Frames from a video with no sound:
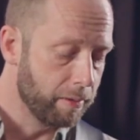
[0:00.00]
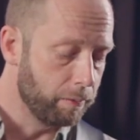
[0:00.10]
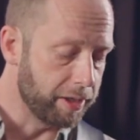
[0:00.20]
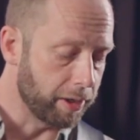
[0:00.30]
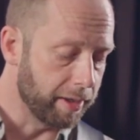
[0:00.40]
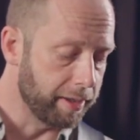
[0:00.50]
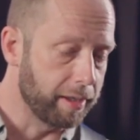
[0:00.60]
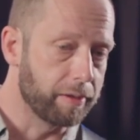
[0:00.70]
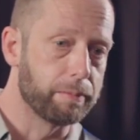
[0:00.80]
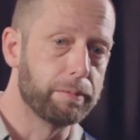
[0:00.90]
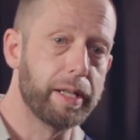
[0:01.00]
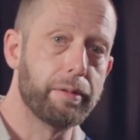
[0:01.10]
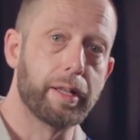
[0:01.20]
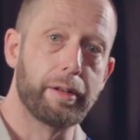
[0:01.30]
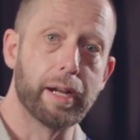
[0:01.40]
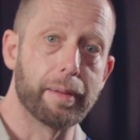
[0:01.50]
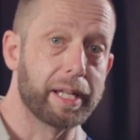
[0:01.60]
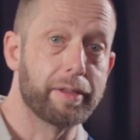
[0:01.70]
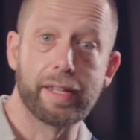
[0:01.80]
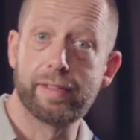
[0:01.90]
which I think is really, really great
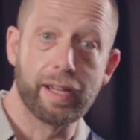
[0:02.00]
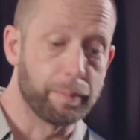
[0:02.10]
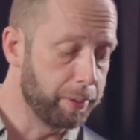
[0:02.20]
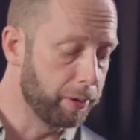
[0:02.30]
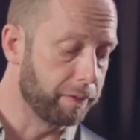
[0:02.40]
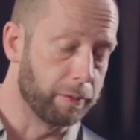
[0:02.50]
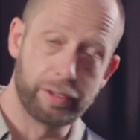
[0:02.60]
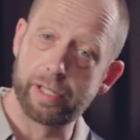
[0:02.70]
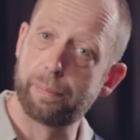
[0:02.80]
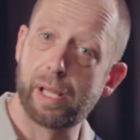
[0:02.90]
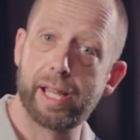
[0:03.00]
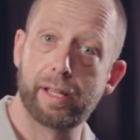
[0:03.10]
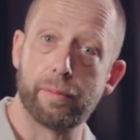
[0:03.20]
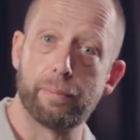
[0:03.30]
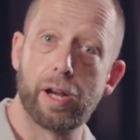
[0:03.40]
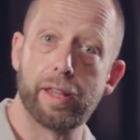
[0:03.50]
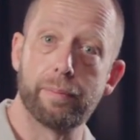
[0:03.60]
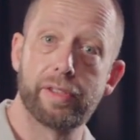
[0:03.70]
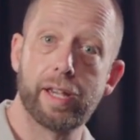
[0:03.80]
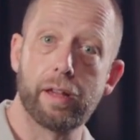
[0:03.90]
because they sound beautiful just playing them by
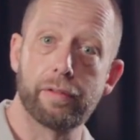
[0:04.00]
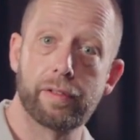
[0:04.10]
themselves.